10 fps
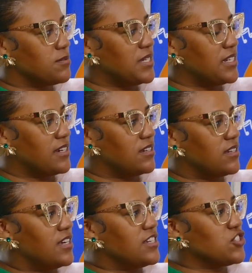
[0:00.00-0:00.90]
be in a
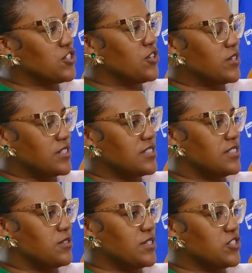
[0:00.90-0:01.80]
secure
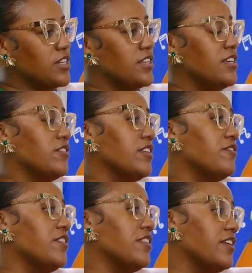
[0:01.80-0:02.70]
situation. Even
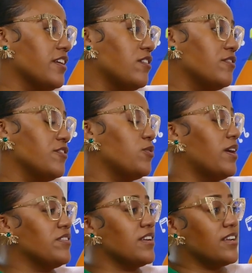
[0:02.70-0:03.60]
if you think of you
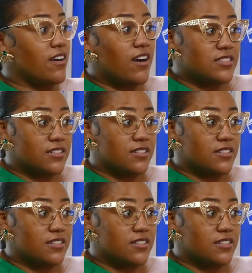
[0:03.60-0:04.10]
having a daughter,